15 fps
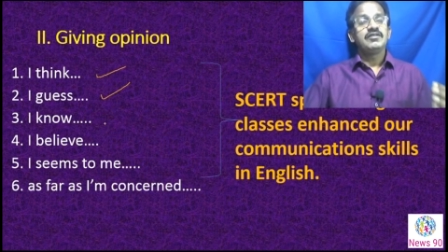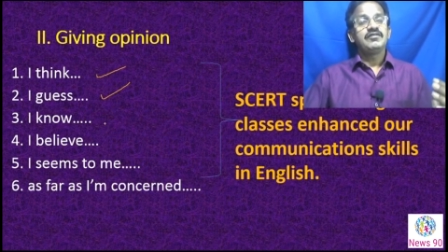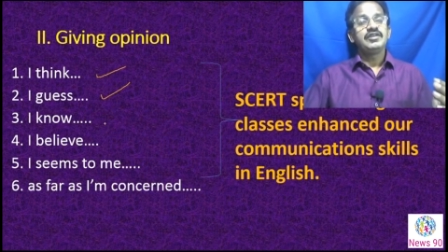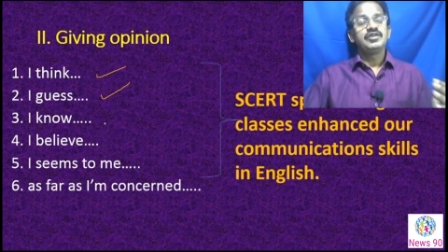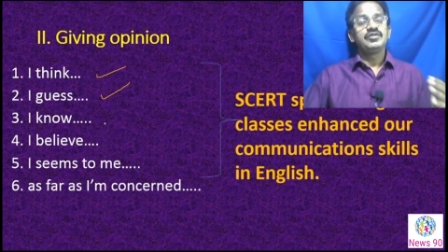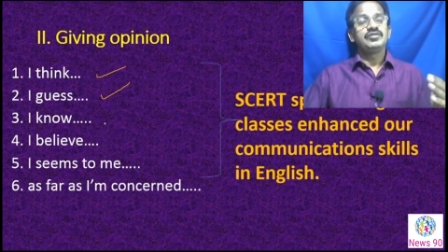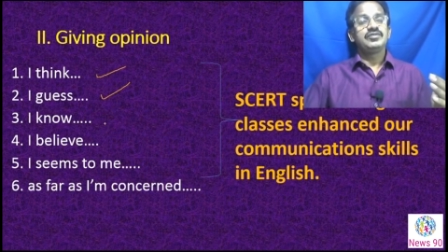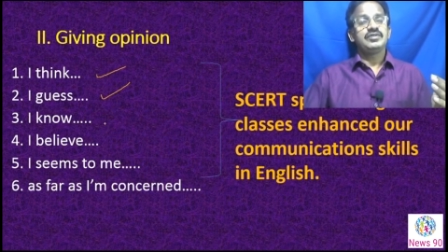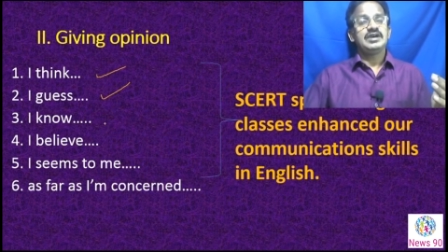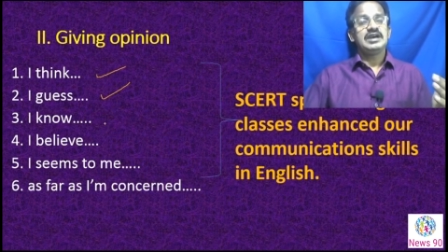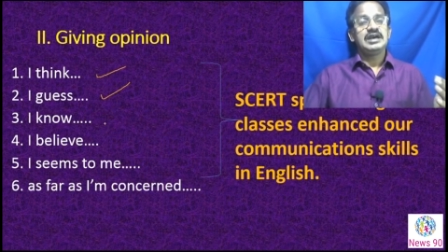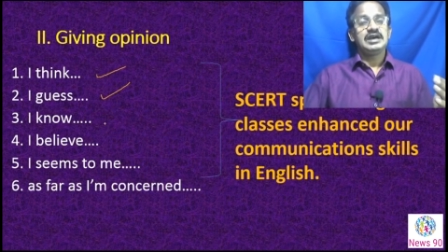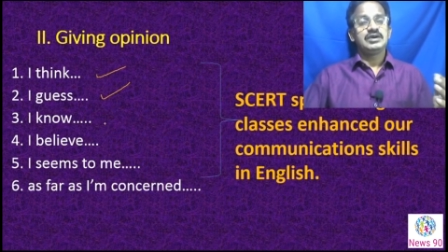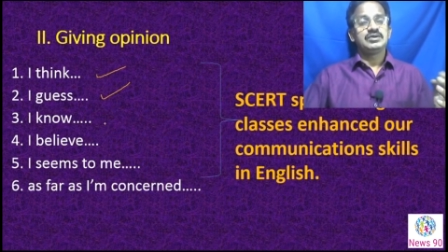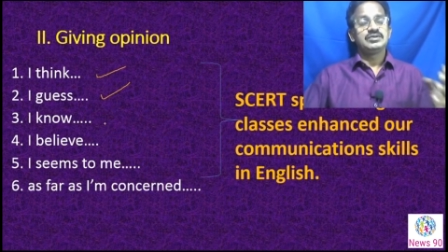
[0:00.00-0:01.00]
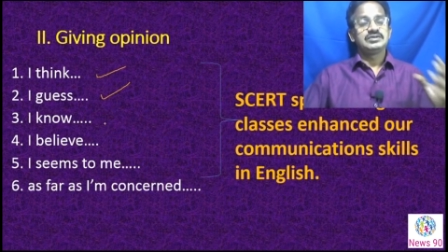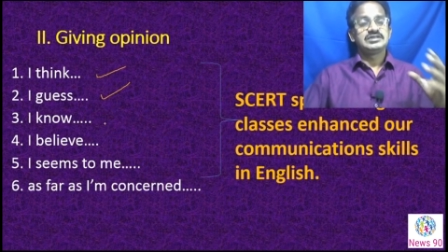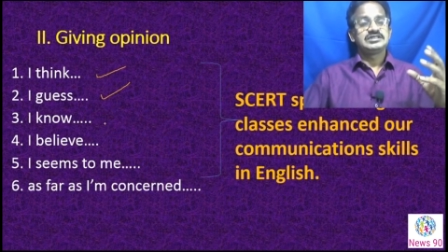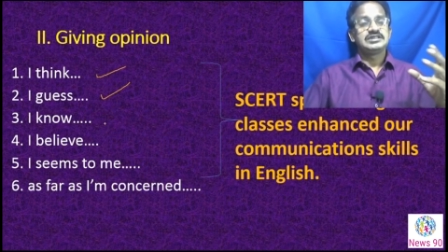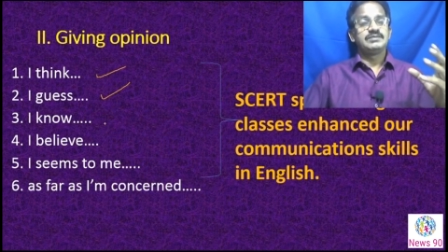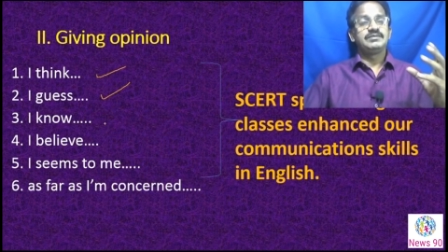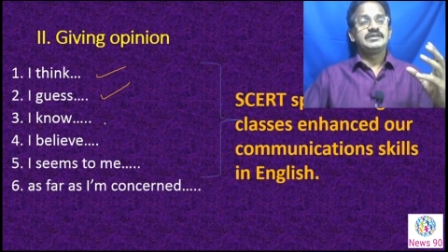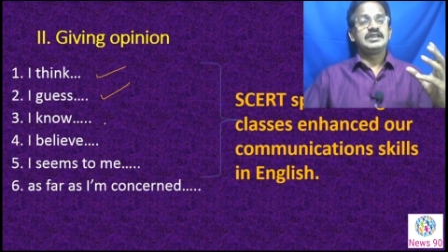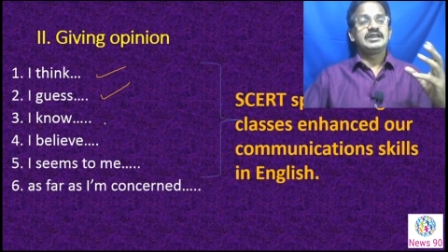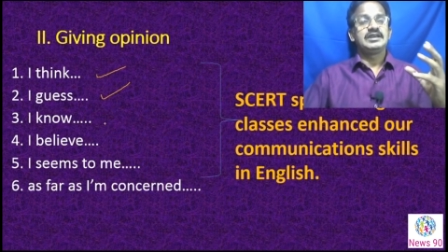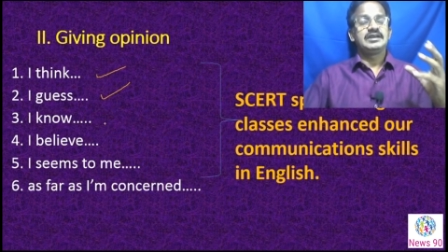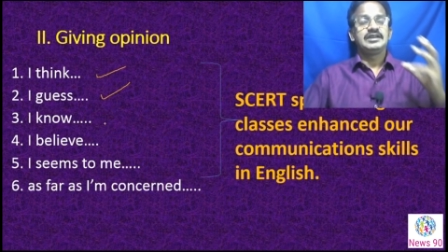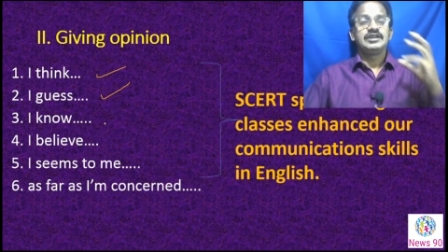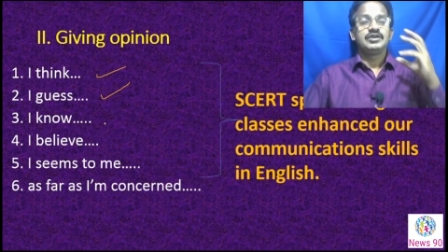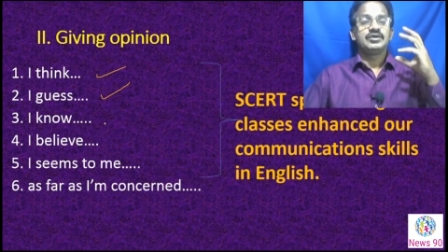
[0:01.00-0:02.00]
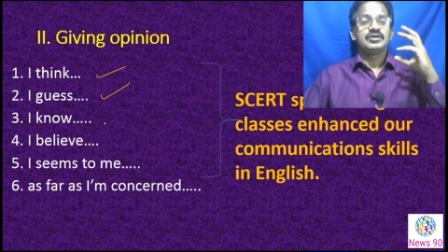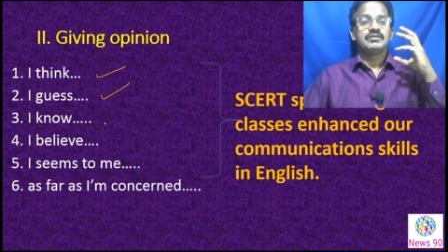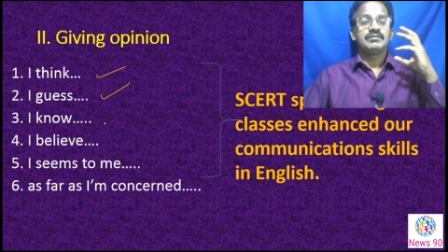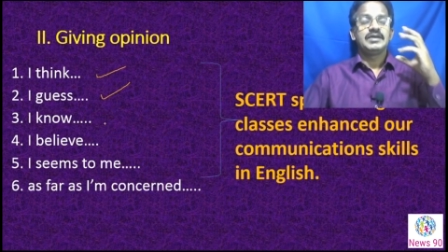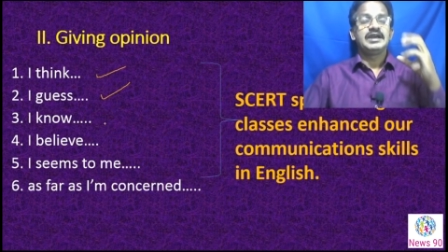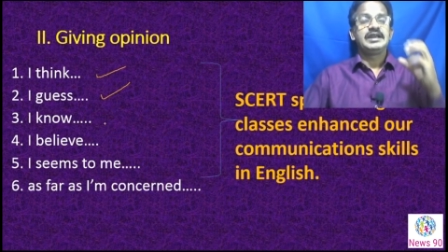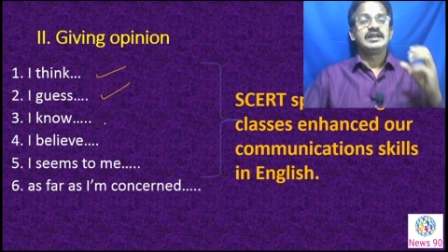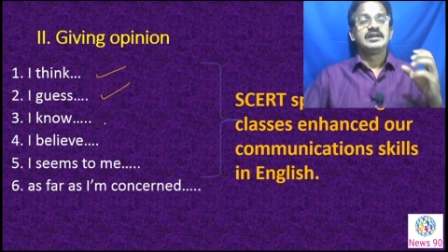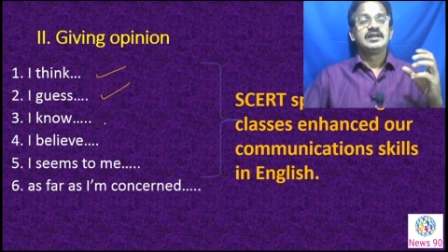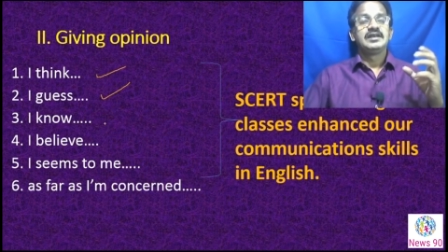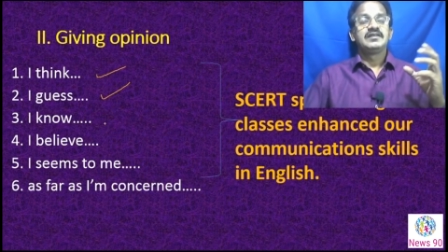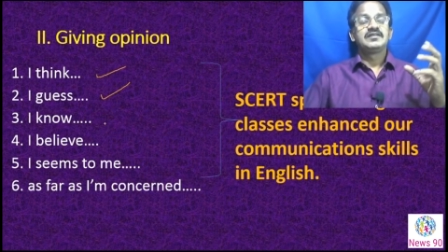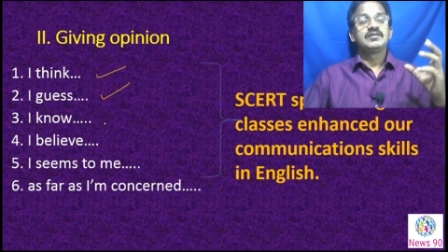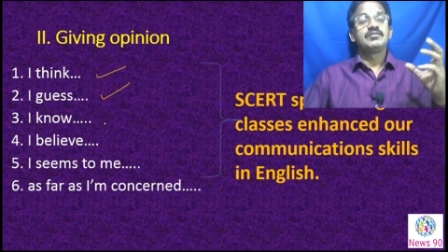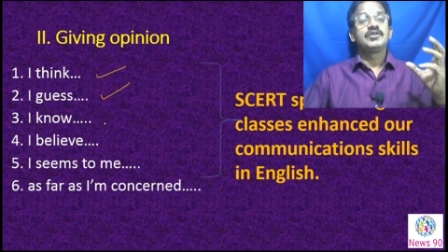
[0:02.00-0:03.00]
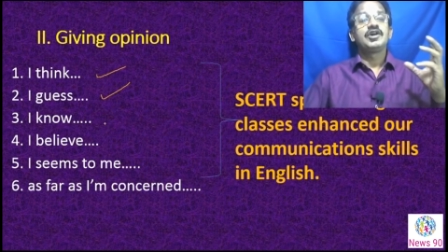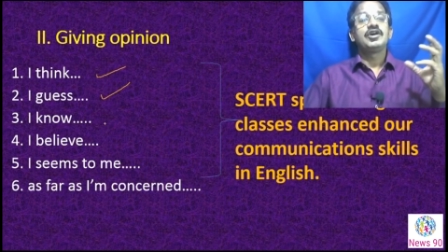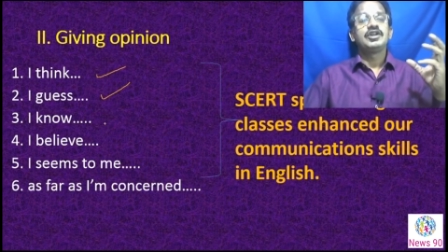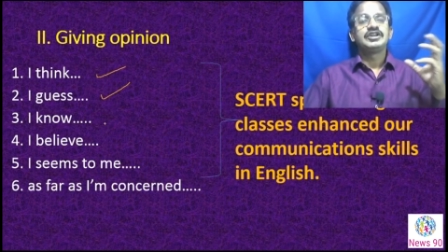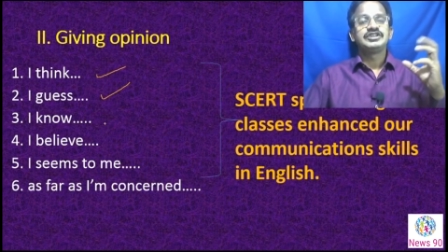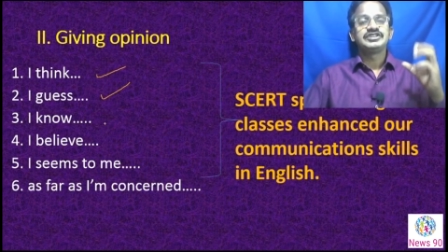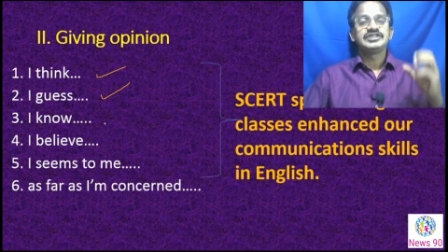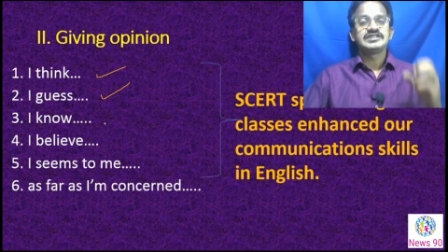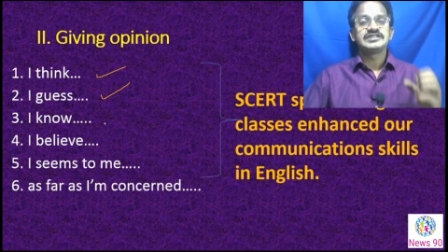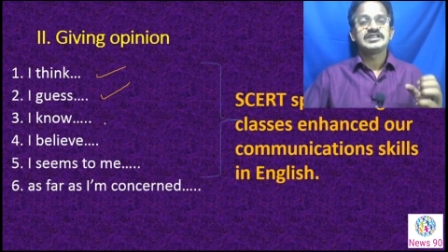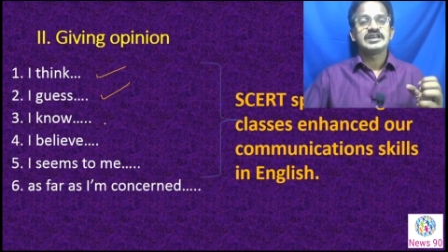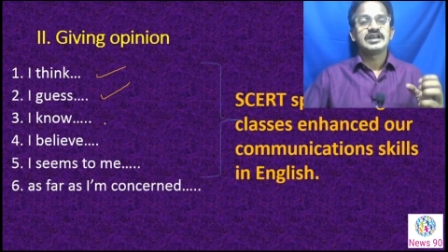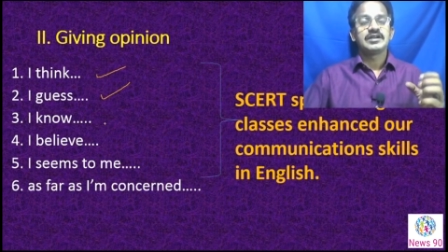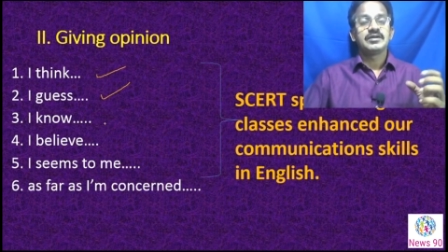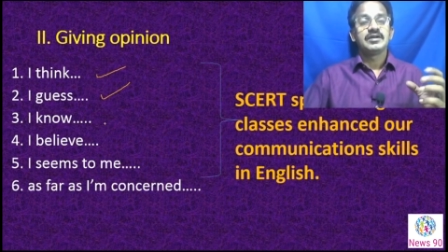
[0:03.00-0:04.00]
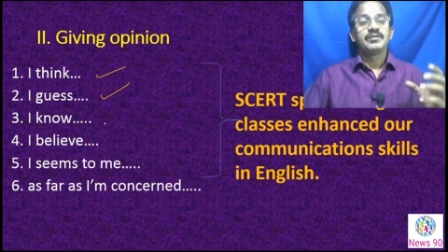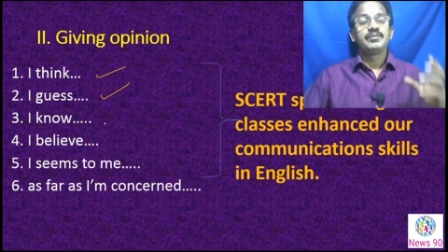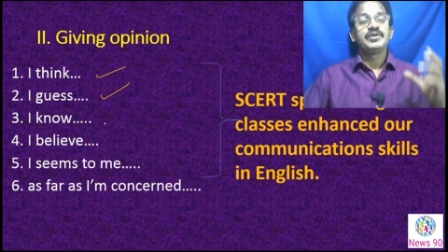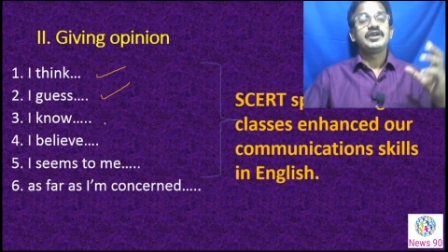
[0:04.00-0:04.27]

when you have something in your mind some knowledge is there